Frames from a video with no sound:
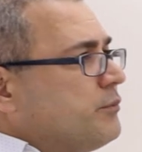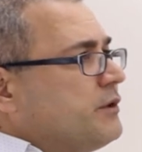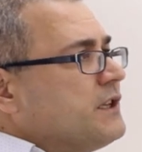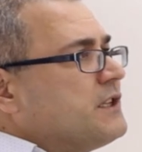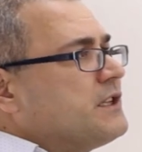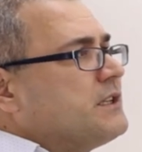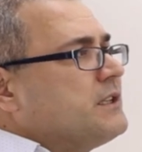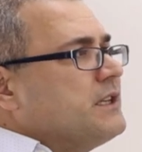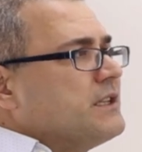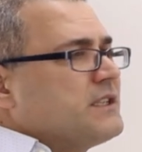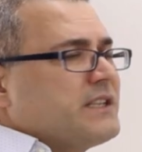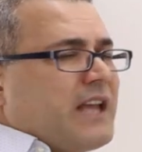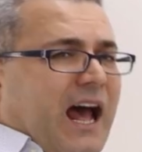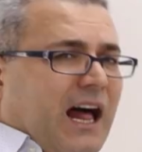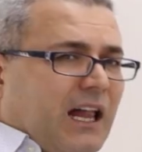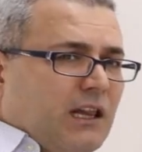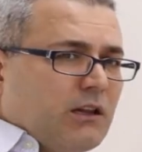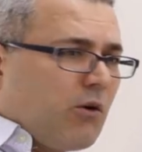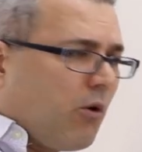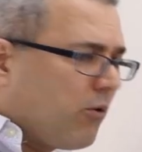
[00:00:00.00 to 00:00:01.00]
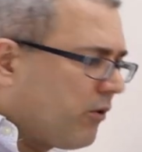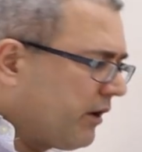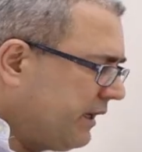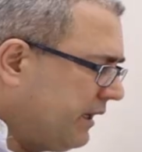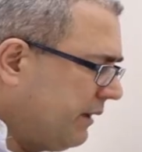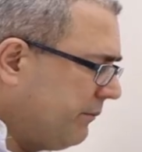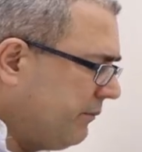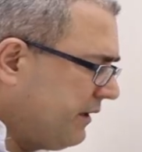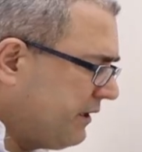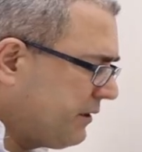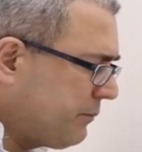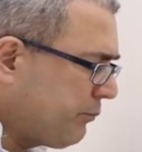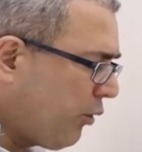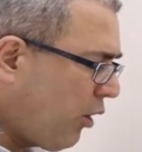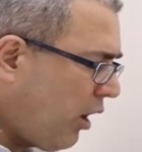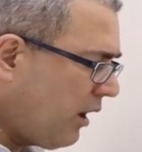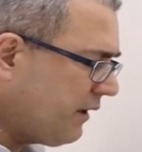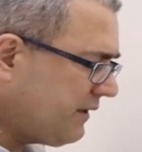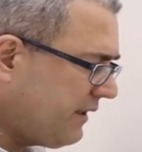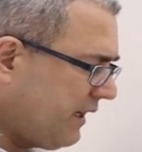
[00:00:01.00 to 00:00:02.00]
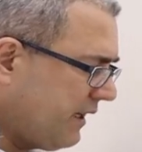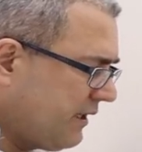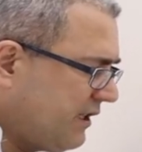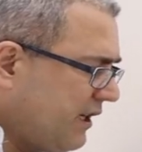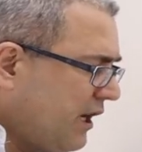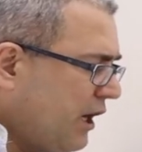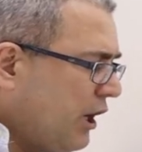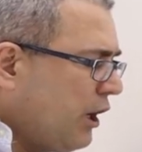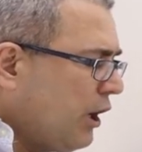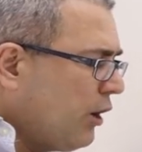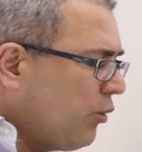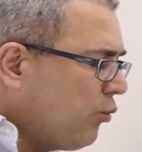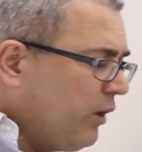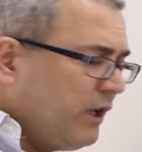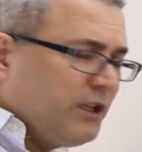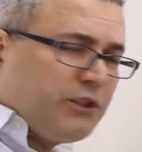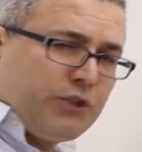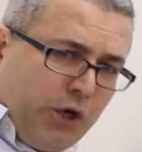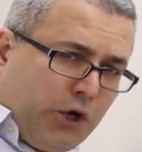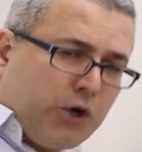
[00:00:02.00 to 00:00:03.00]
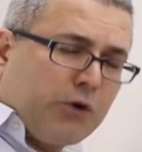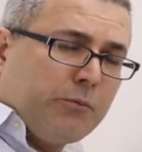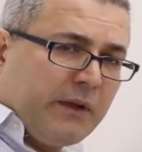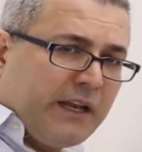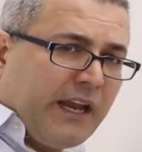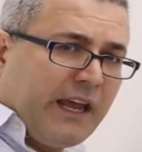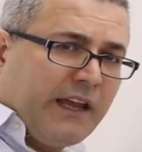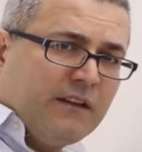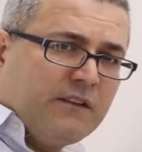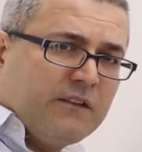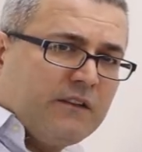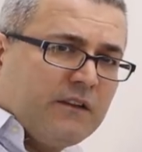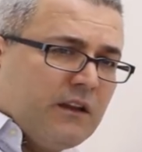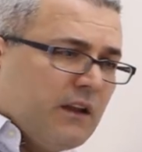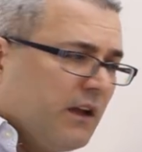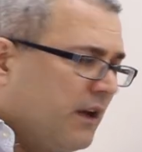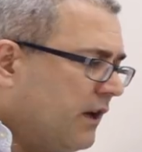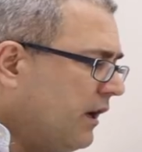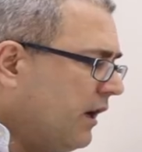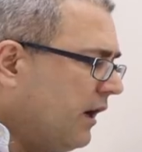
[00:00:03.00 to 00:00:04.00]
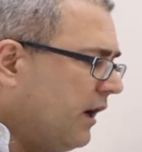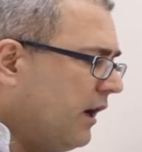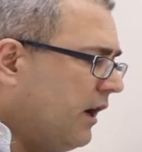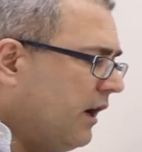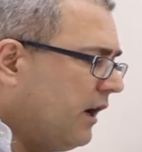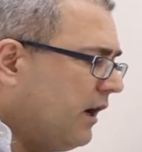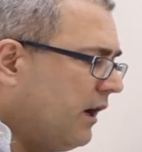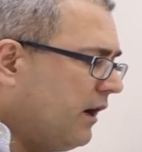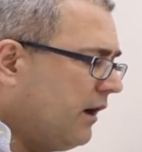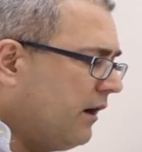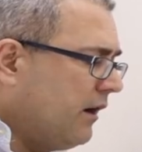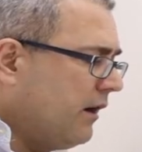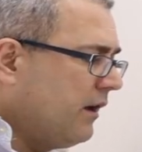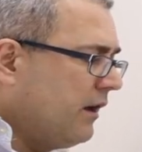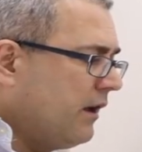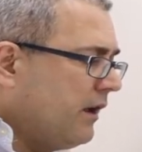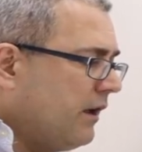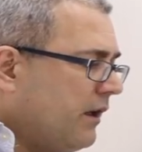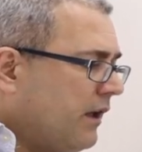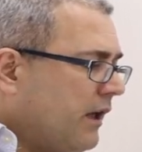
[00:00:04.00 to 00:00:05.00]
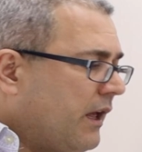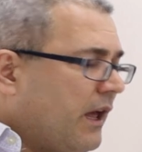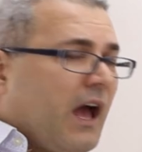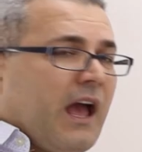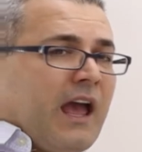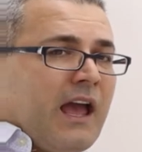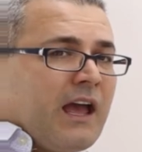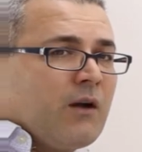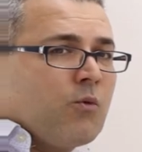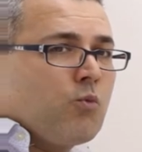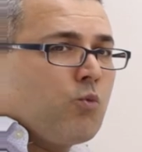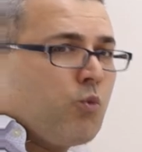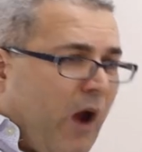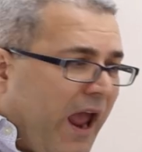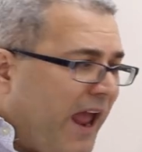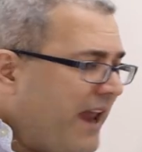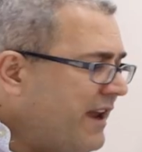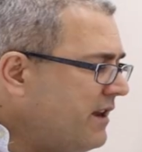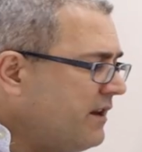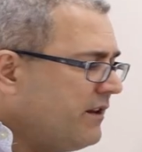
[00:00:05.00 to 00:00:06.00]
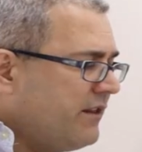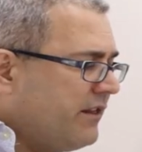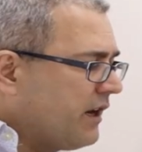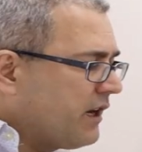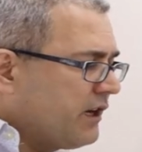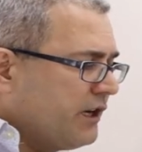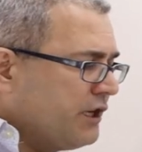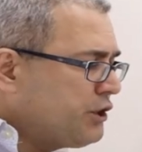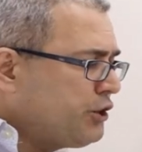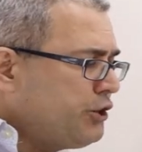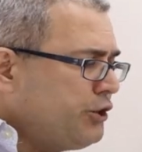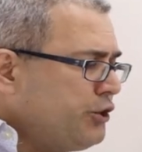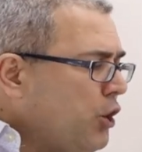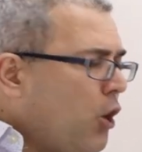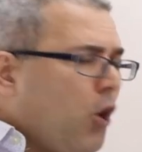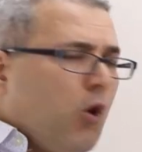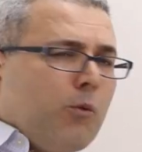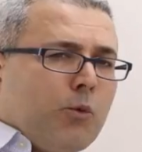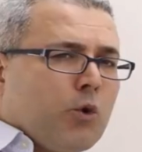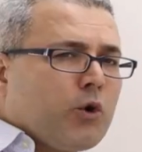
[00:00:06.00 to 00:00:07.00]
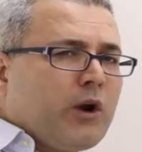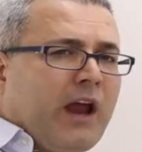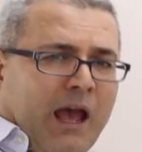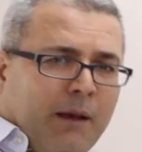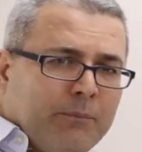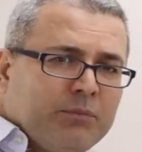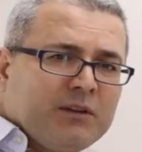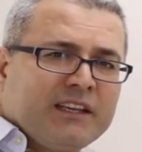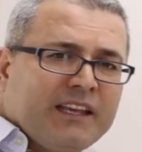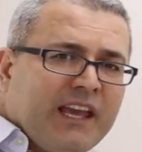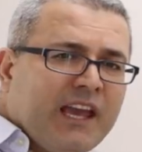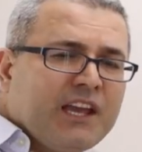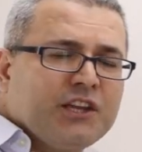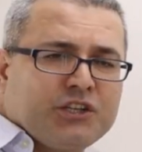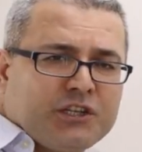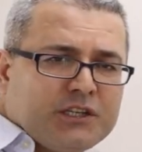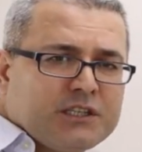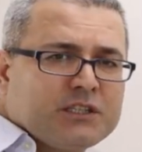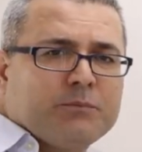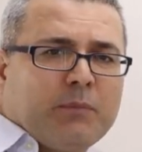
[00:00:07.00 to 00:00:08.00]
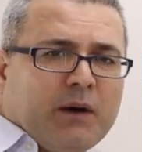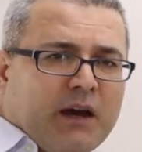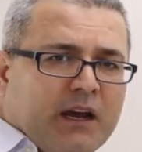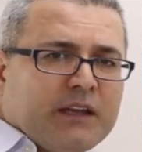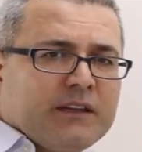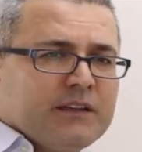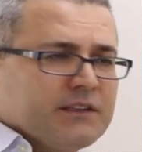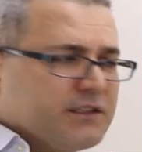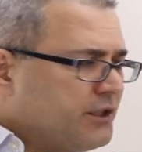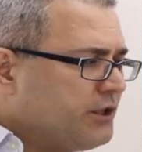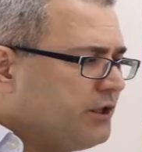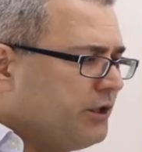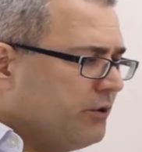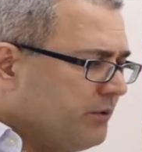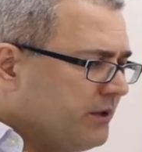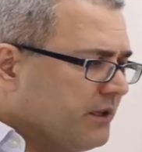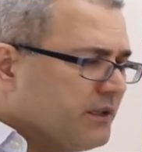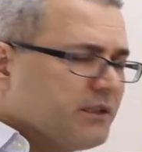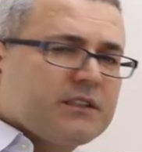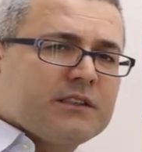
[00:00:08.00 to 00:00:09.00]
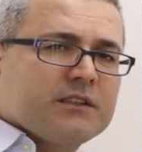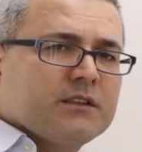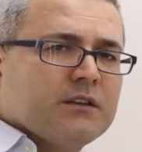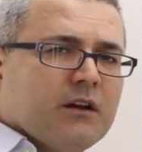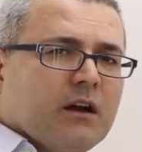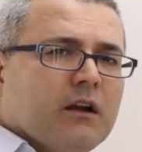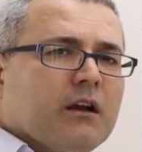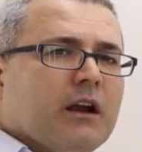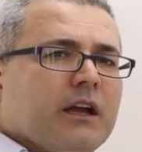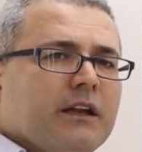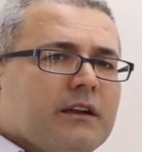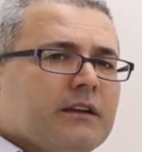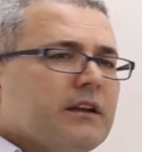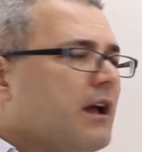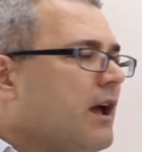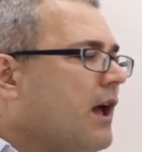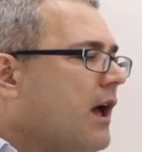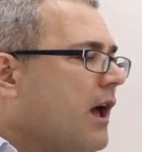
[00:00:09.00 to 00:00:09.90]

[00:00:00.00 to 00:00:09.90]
this, this algorithm, this process will terminate uh, when there is no more applications by the students, all right,